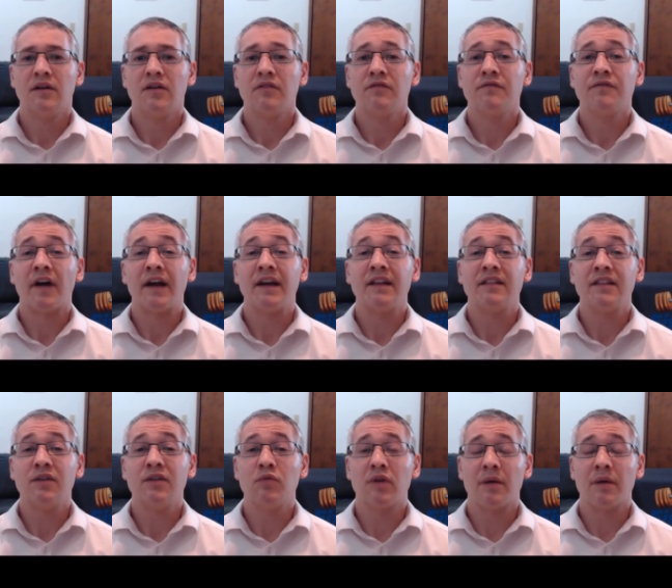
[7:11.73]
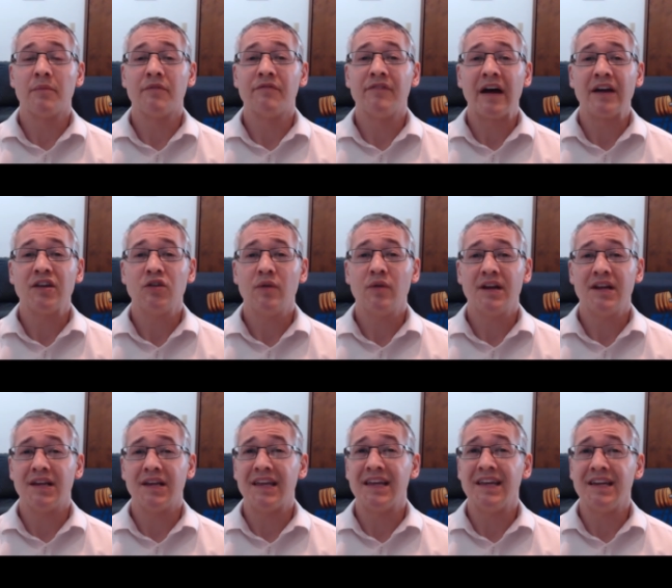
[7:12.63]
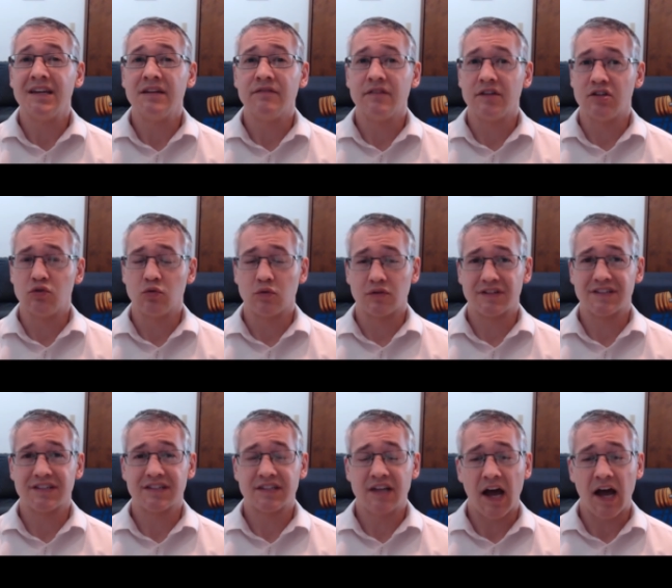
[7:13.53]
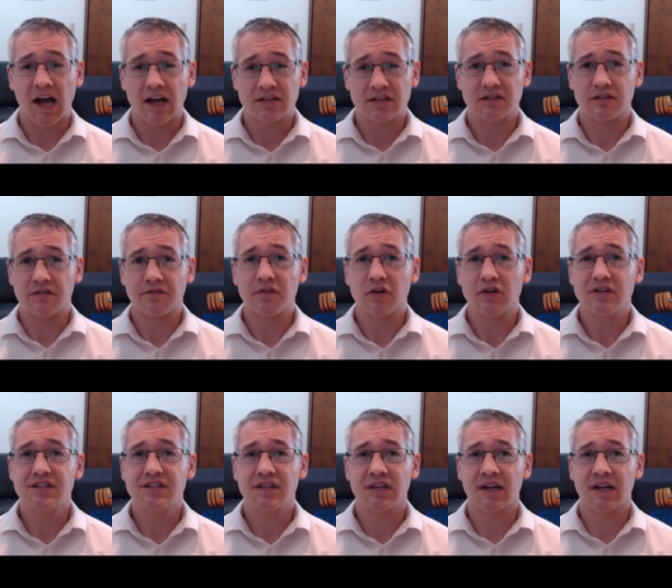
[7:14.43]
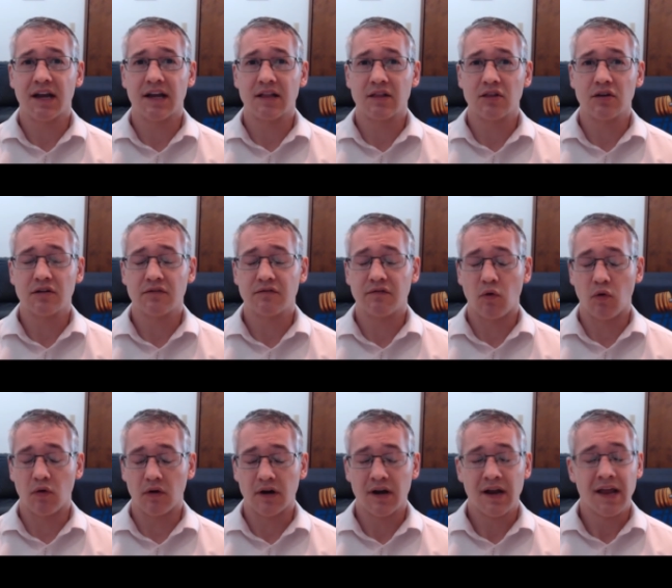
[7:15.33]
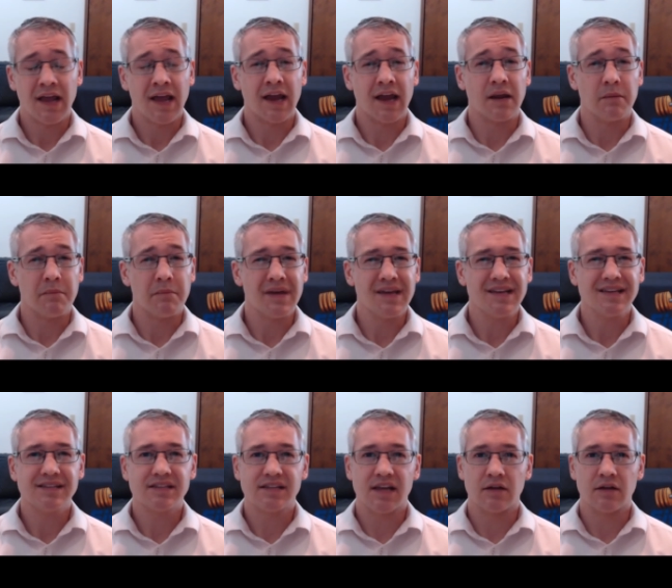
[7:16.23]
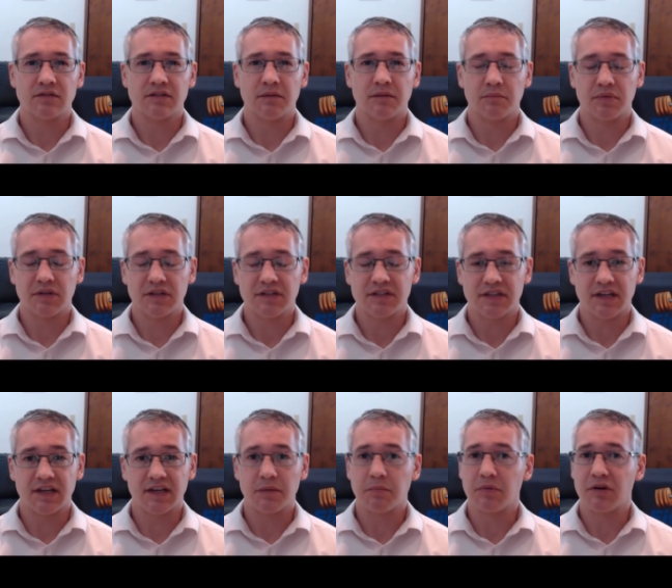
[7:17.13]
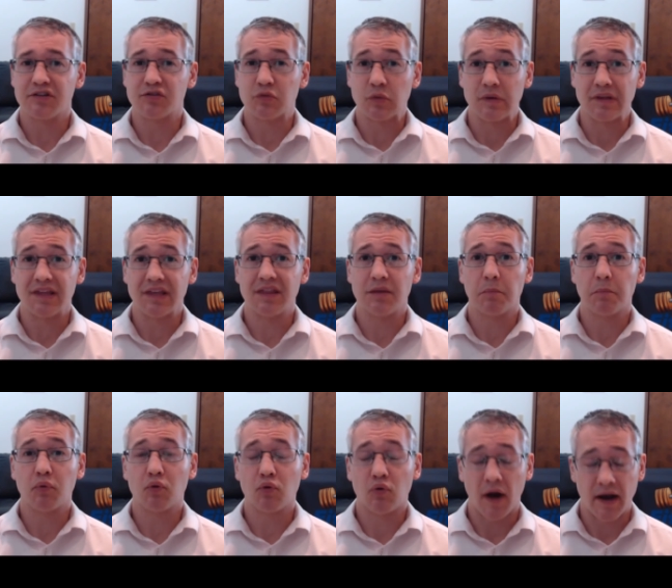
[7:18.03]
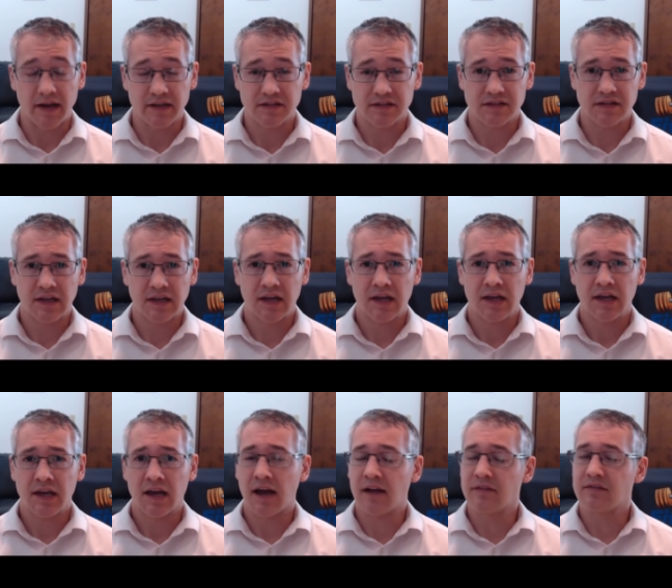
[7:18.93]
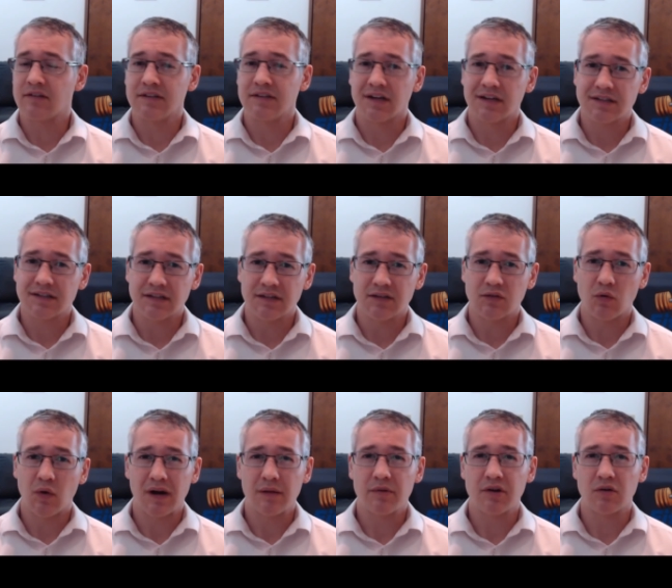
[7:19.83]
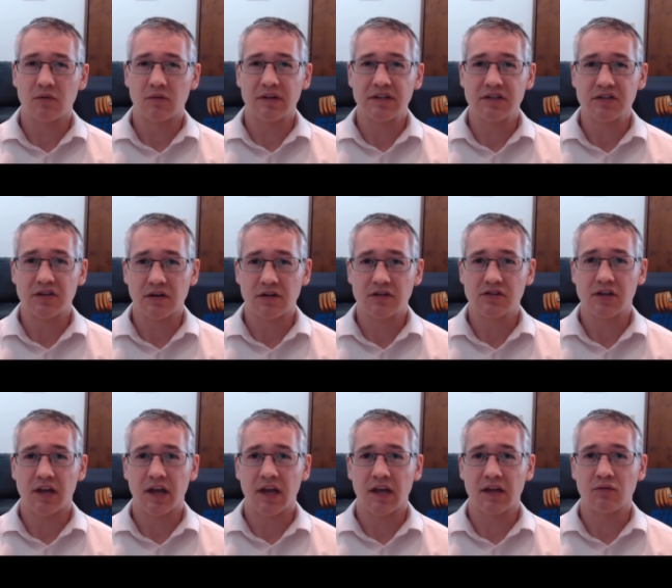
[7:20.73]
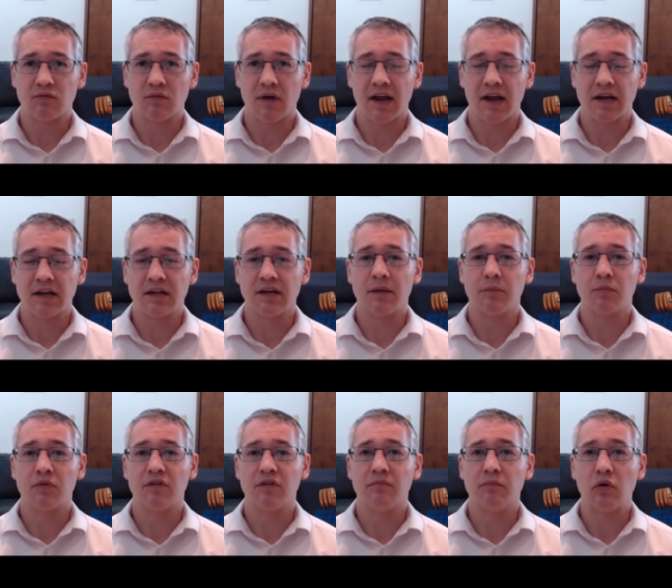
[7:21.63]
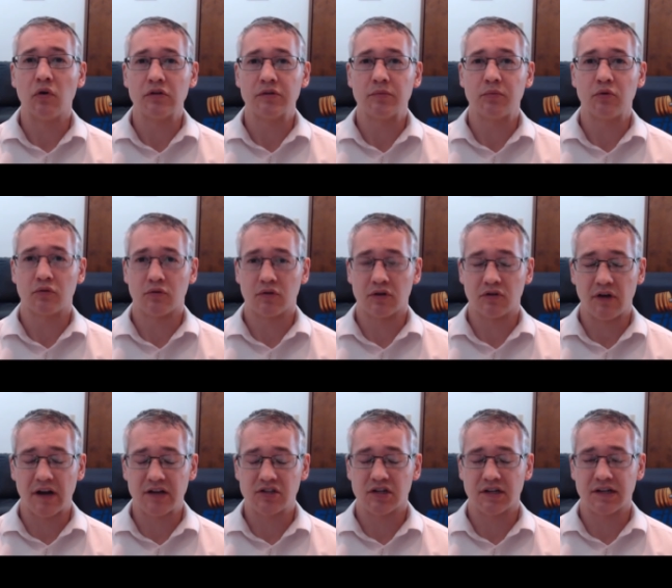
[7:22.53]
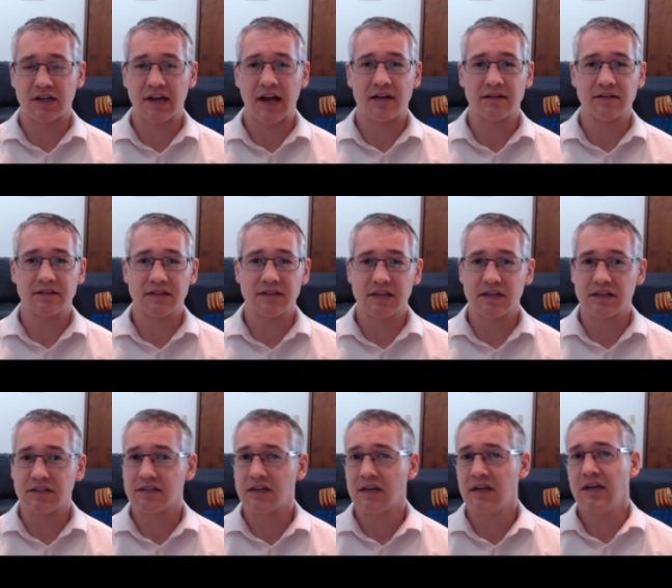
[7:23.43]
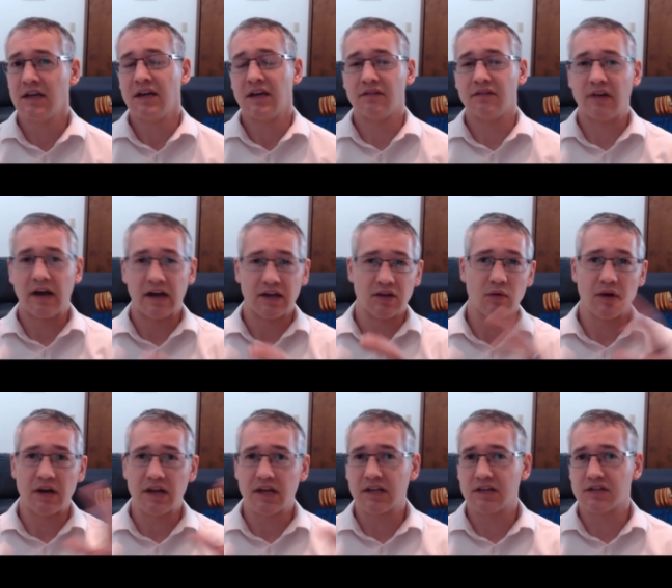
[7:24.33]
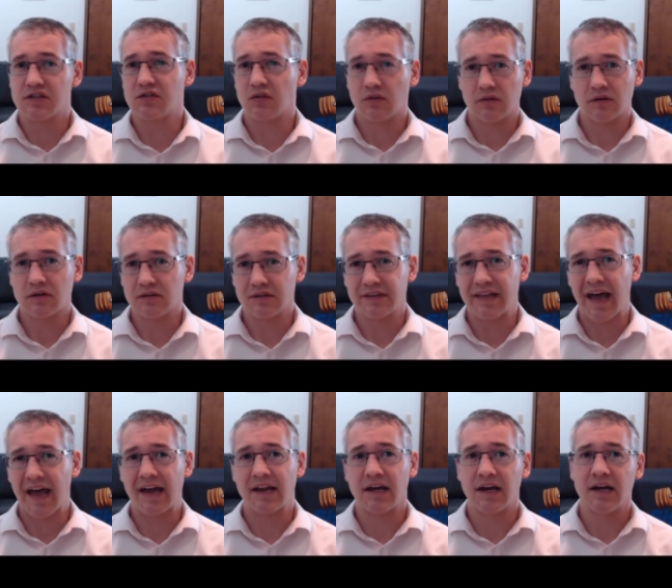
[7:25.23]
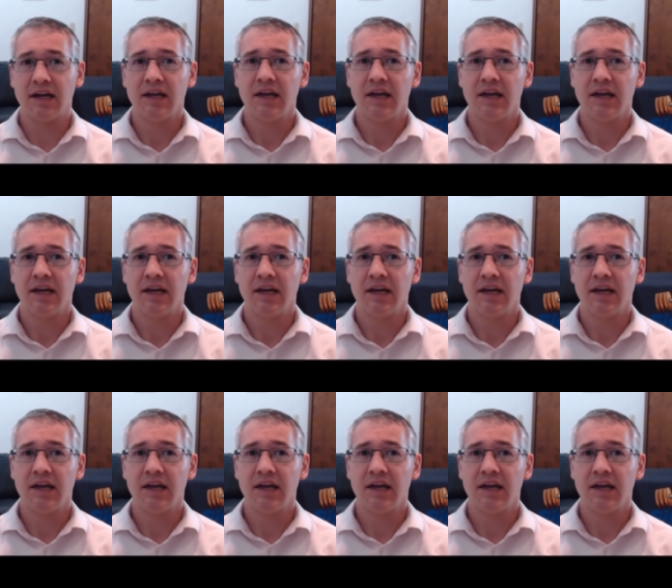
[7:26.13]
Finally, when I'm evaluating individual stocks, the first thing I look for, and it may sound simplistic, but it's really the price. I've conducted quite a bit of research and ran a number of multiple regression analyses evaluating historical data.